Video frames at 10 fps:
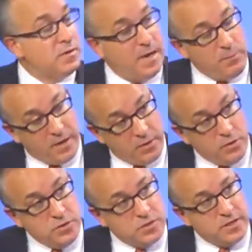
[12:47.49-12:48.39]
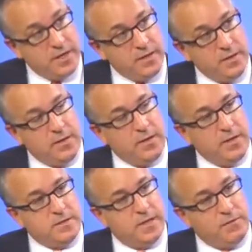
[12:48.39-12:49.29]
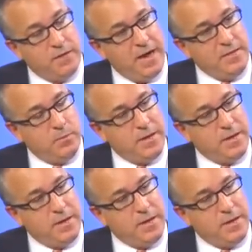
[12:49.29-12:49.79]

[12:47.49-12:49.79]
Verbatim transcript: I, what I heard you say is that if you had the